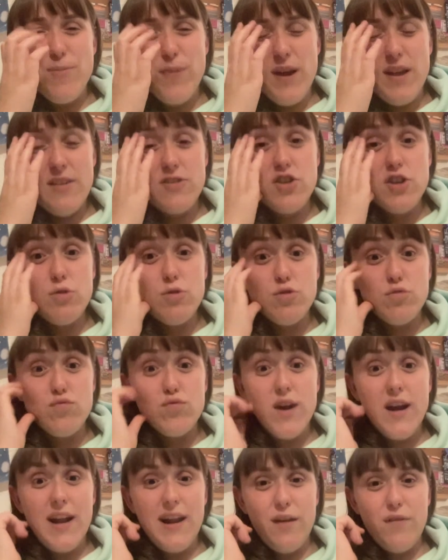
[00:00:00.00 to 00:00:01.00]
But she was
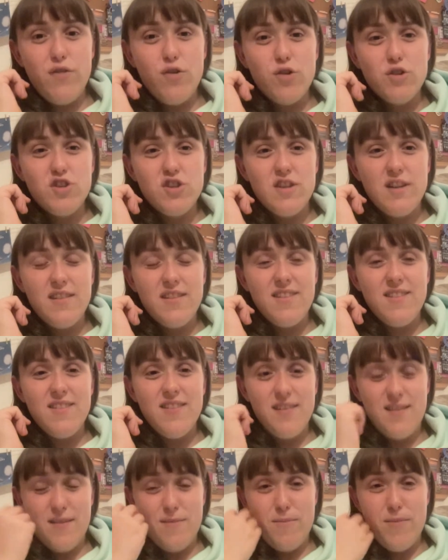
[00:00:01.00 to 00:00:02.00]
really fortunate to
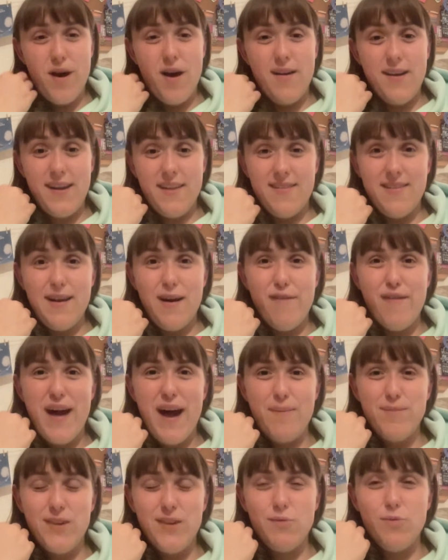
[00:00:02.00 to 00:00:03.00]
disembark at
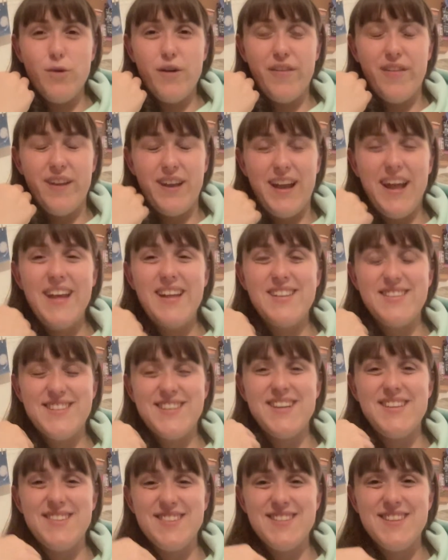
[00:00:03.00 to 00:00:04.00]
Southampton with her
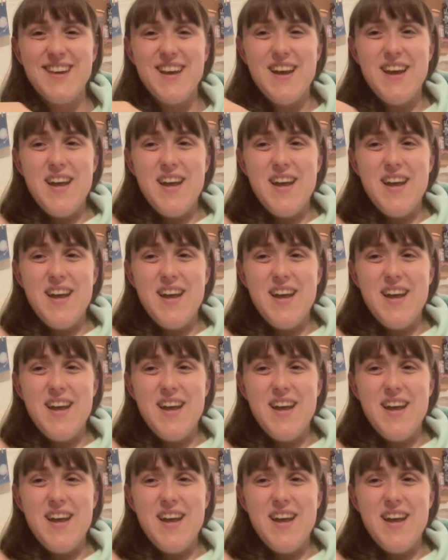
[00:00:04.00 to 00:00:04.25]
kittens